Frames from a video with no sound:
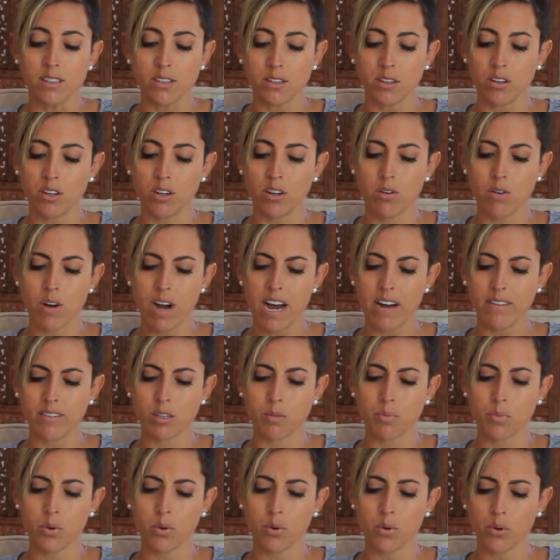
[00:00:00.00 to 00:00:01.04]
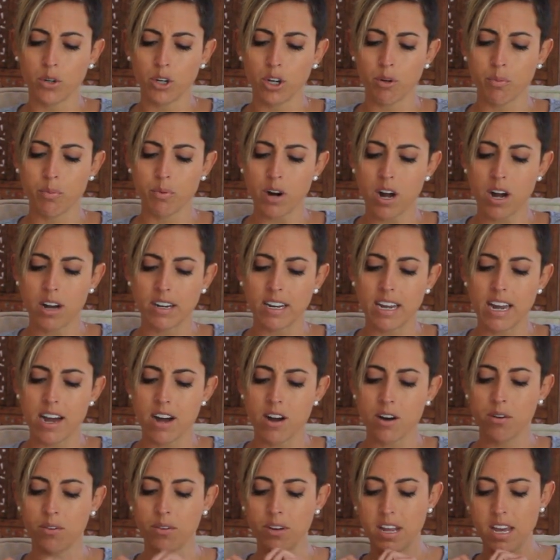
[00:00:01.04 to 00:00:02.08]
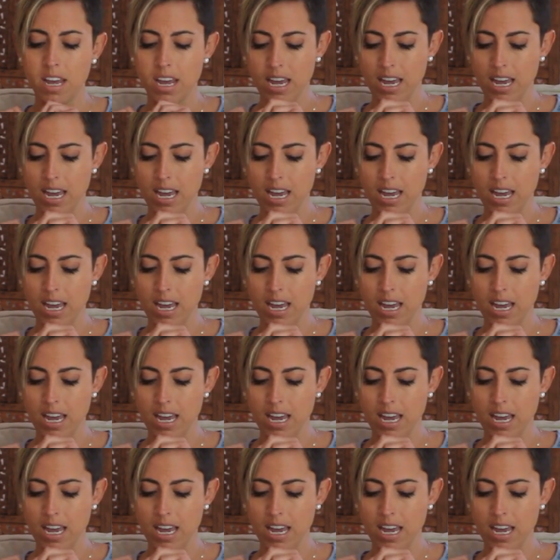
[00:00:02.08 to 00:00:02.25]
so you don't have to pull your bra down.